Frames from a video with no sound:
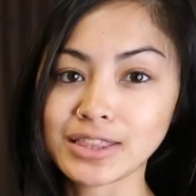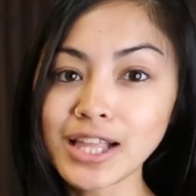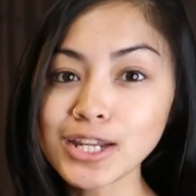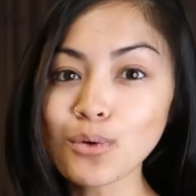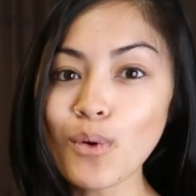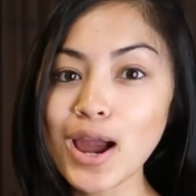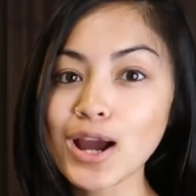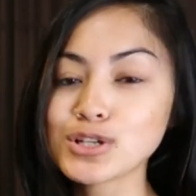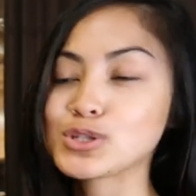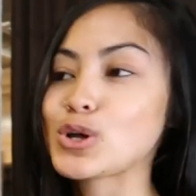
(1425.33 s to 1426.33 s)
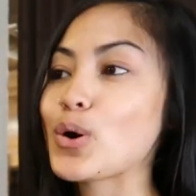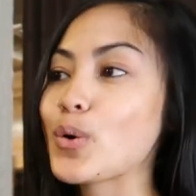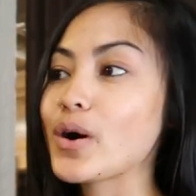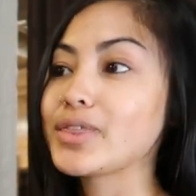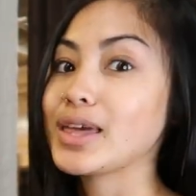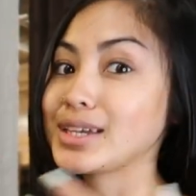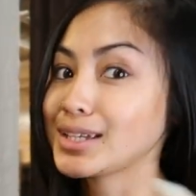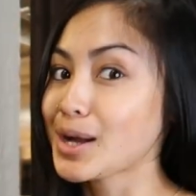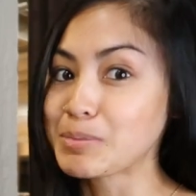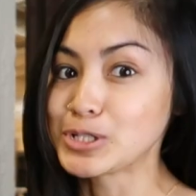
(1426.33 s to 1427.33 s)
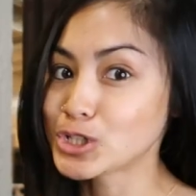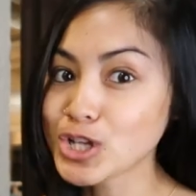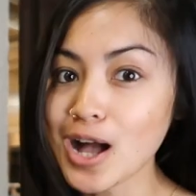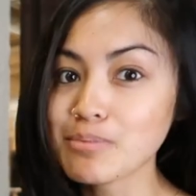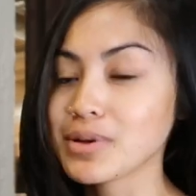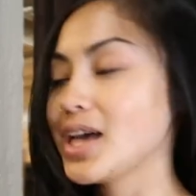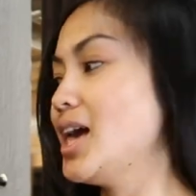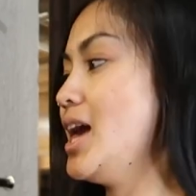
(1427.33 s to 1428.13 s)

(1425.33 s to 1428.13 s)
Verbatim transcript: athletic wear so they can come and shop.